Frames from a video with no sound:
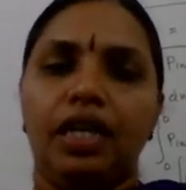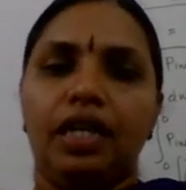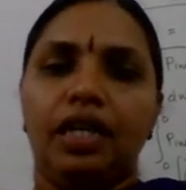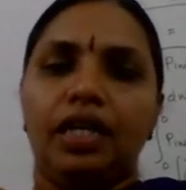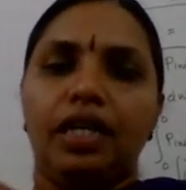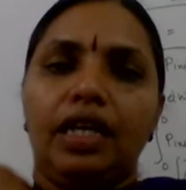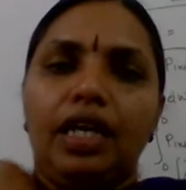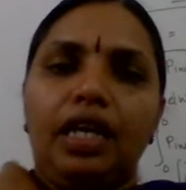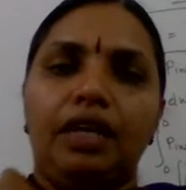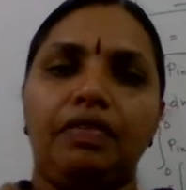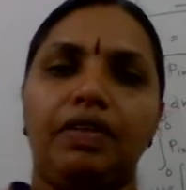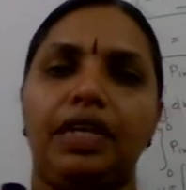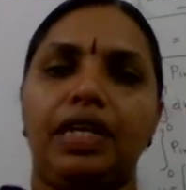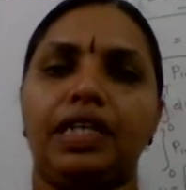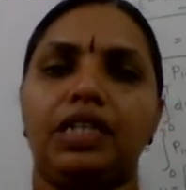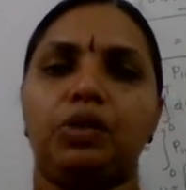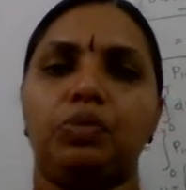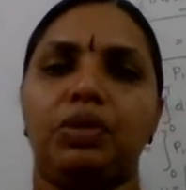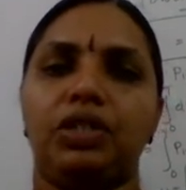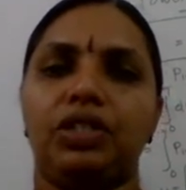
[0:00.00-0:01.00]
Derive an
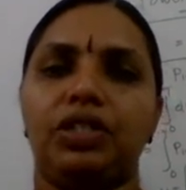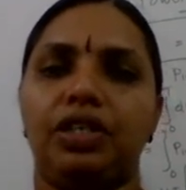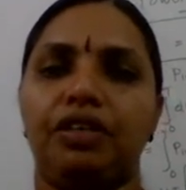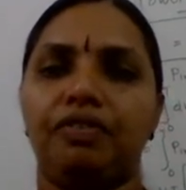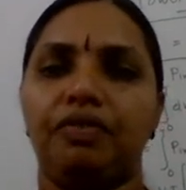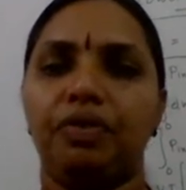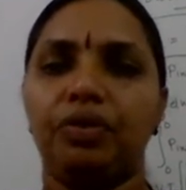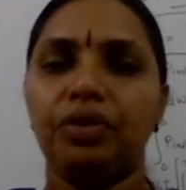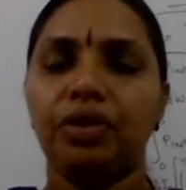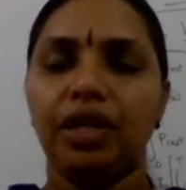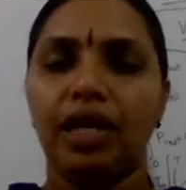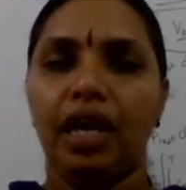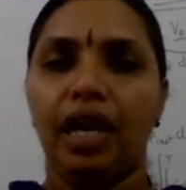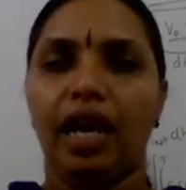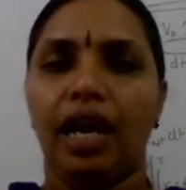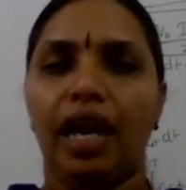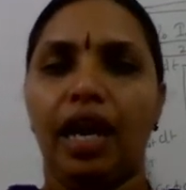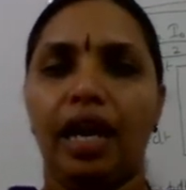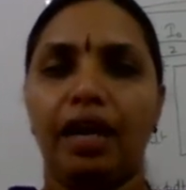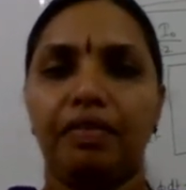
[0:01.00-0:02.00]
expression for
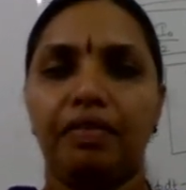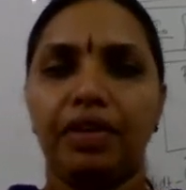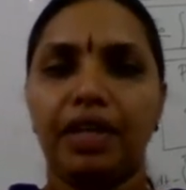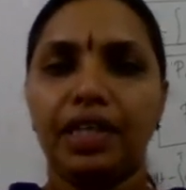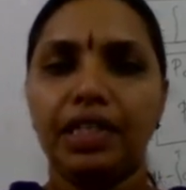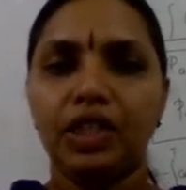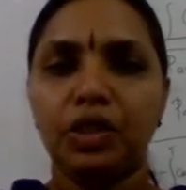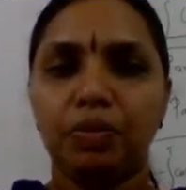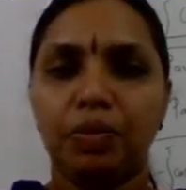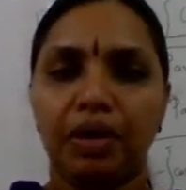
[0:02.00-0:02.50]
average